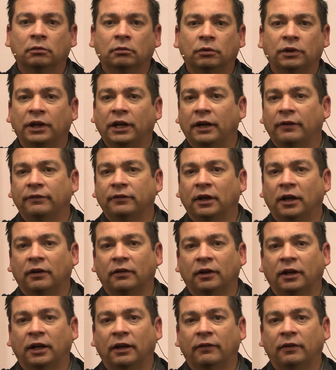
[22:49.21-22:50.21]
we have
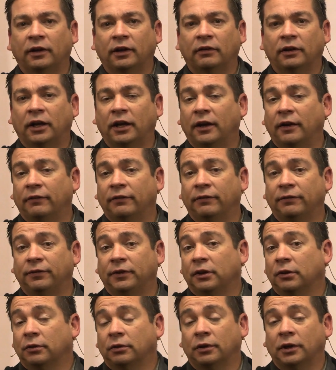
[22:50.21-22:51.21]
not have
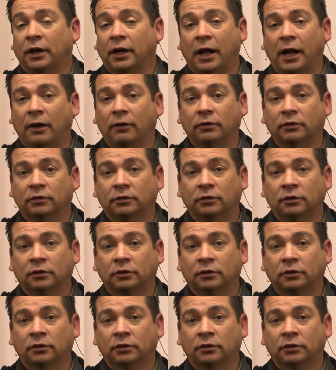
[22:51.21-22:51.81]
figured it out.